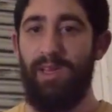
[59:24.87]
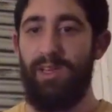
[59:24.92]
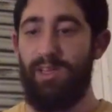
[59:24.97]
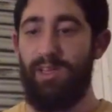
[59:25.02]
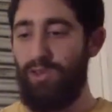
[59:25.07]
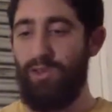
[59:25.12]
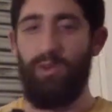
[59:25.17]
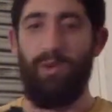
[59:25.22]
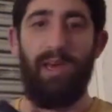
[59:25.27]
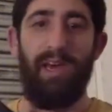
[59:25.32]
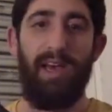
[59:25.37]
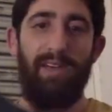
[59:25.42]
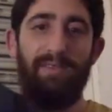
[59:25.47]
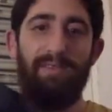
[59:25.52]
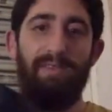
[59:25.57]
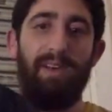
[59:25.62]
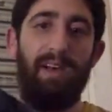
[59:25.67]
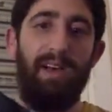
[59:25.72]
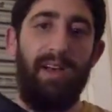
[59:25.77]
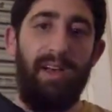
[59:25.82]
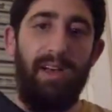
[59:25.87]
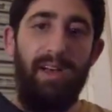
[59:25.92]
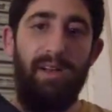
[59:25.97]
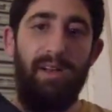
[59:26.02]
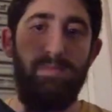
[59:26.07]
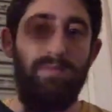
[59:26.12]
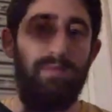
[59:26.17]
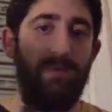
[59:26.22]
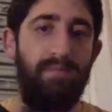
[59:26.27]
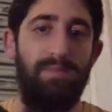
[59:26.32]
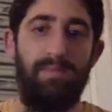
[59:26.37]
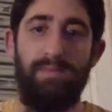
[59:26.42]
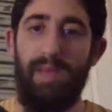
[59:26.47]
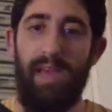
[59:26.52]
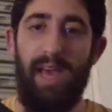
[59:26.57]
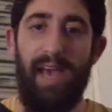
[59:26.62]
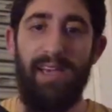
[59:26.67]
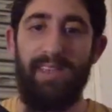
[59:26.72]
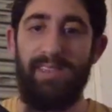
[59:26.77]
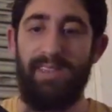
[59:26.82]
So you have
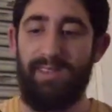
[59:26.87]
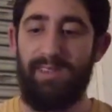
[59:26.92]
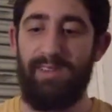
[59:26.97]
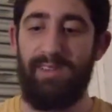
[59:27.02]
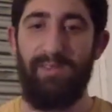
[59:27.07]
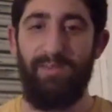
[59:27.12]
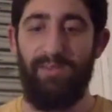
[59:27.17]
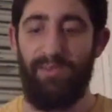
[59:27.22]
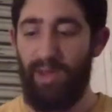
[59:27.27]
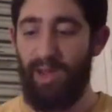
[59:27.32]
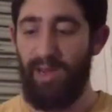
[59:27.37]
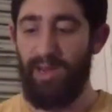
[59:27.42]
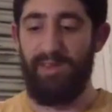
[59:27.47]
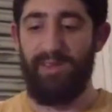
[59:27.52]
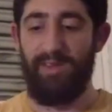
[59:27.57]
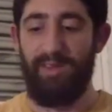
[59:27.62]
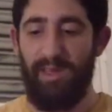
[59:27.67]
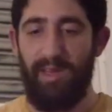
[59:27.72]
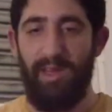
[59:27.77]
access to the front.